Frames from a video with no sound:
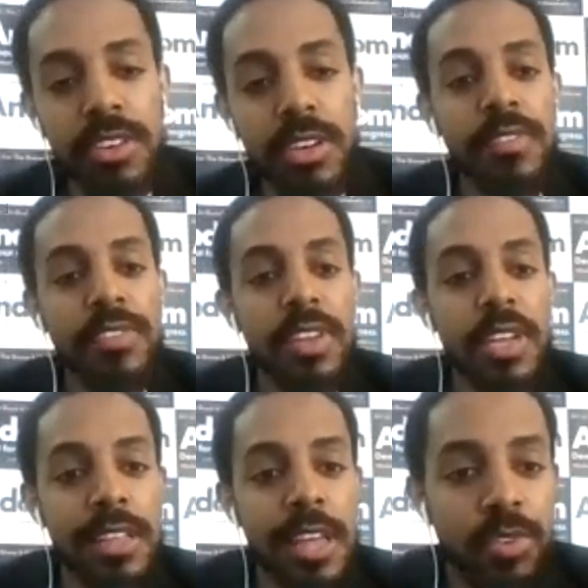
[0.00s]
he had the
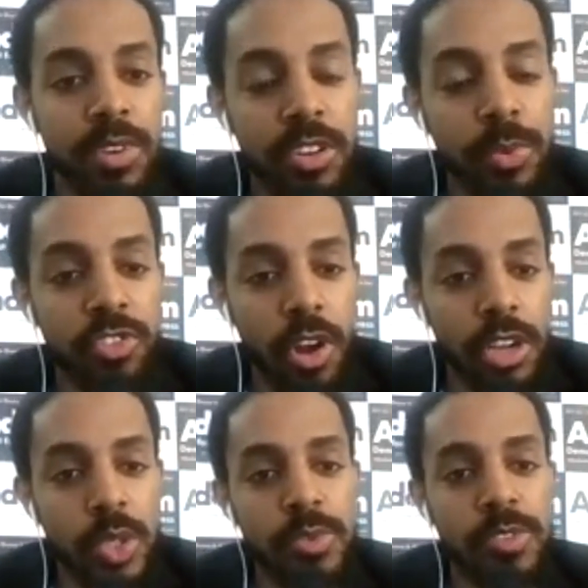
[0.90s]
opportunity to withdraw
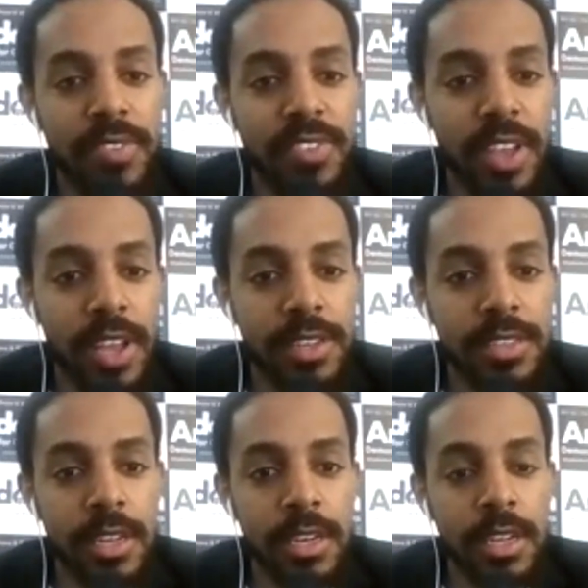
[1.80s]
troops from Afghanistan.
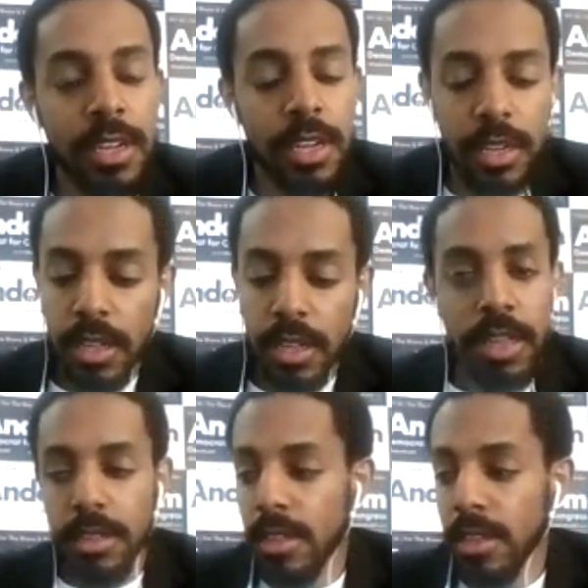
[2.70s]

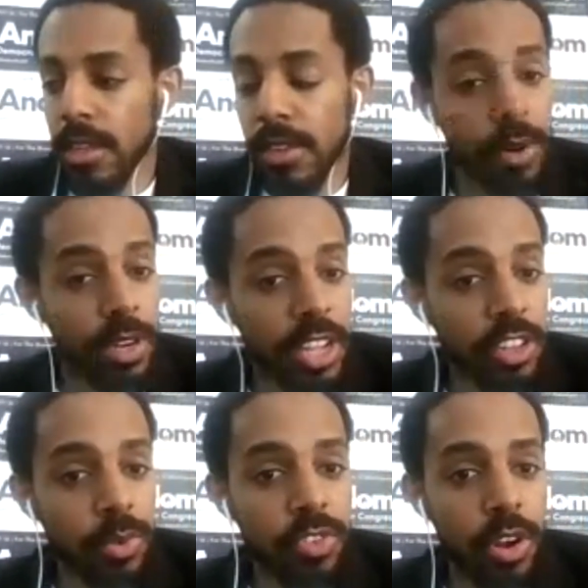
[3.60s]
He voted against
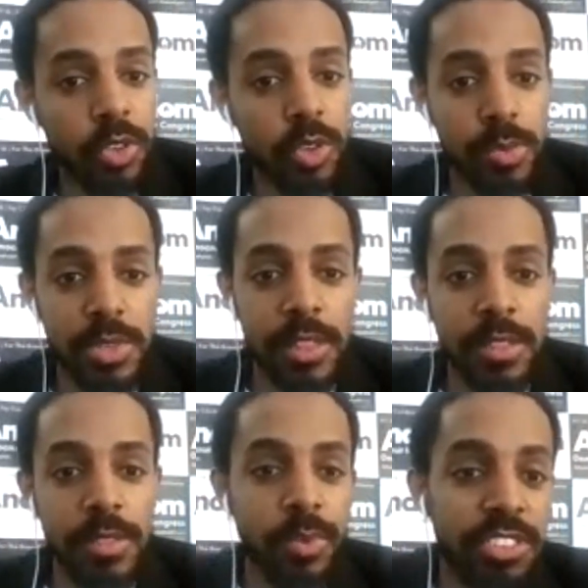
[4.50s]
withdrawing troops. And
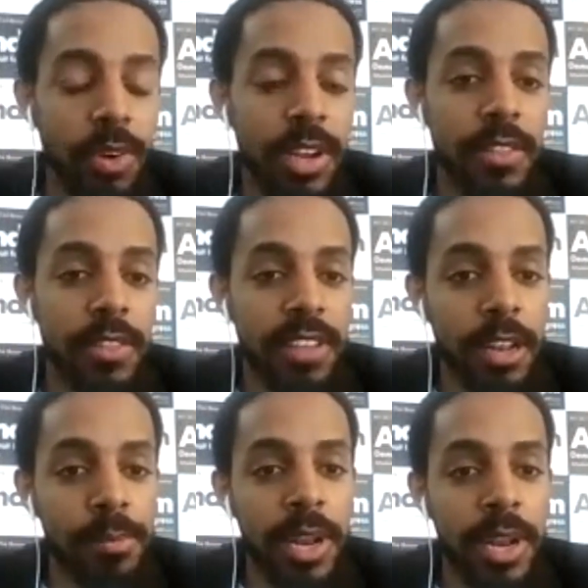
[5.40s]
we see right now the
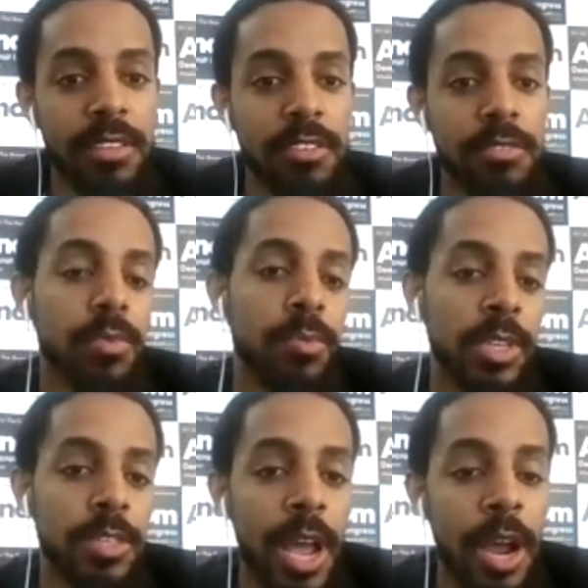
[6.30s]
Taliban has as much
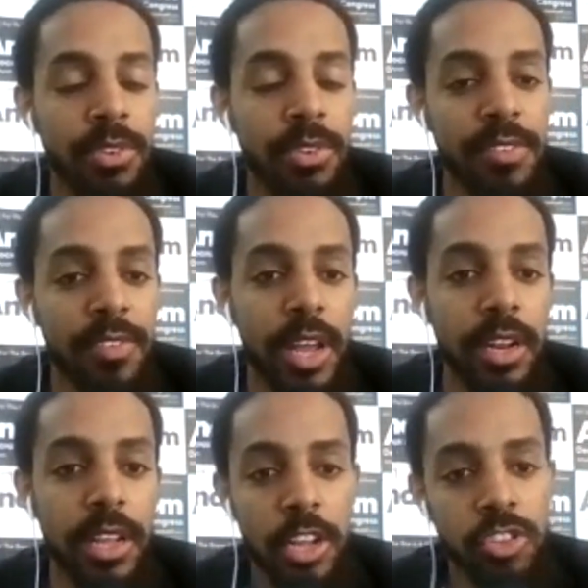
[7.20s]
power as they've ever had.
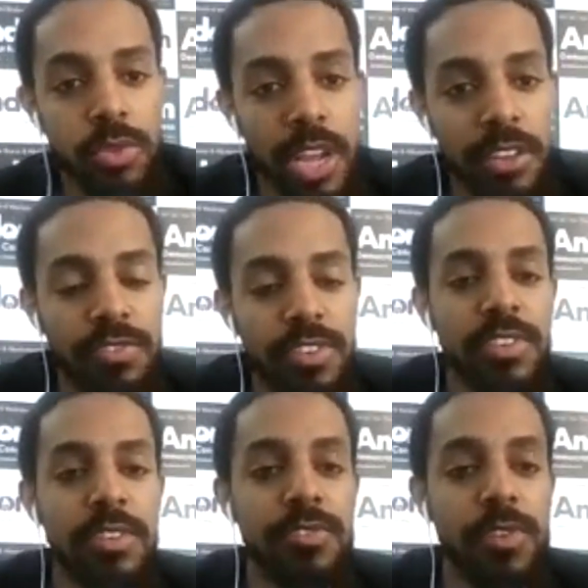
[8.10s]

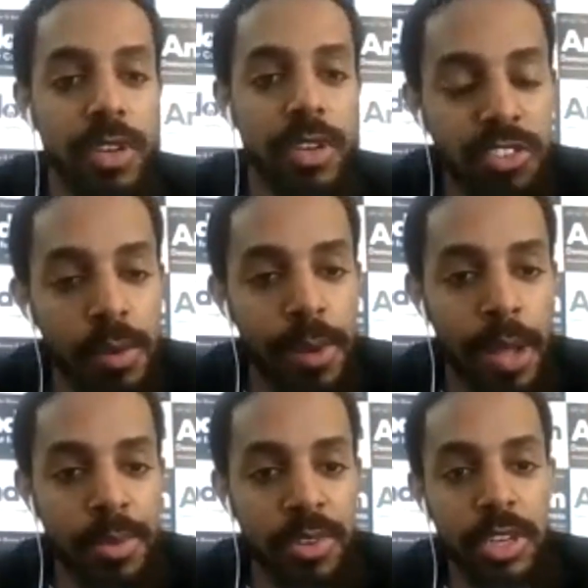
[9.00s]
2015 voted against
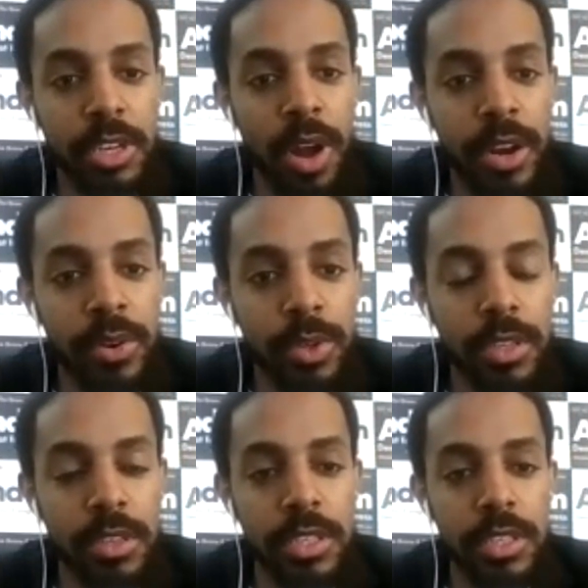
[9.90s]
Obama's Iran
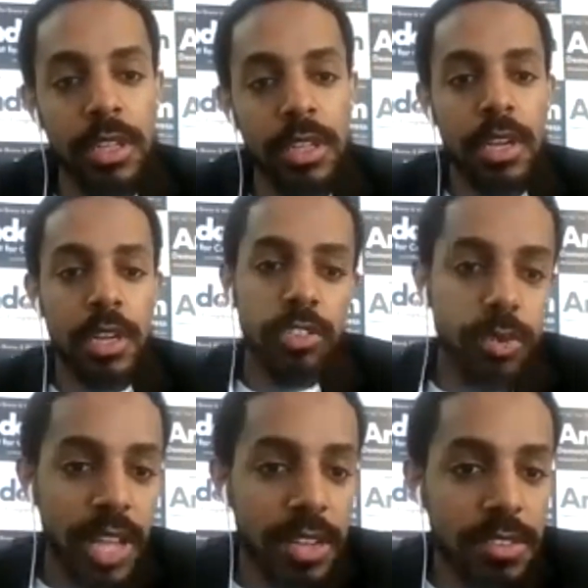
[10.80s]
nuclear deal.
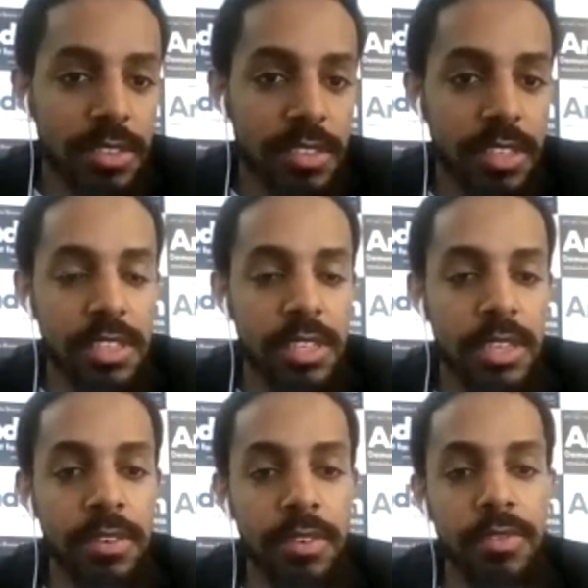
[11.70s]
2016
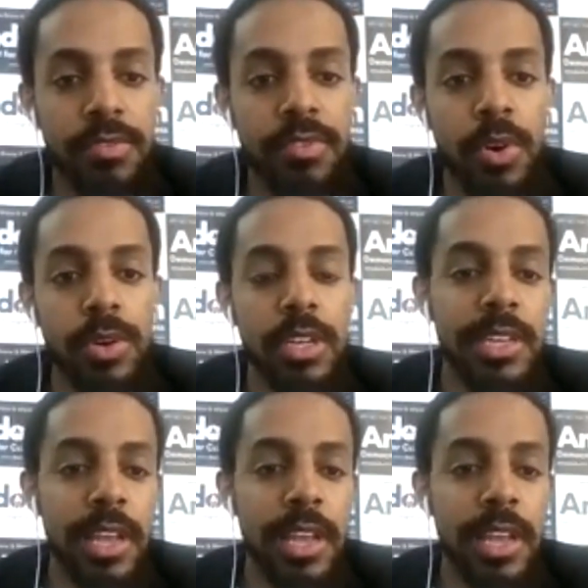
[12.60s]
voted against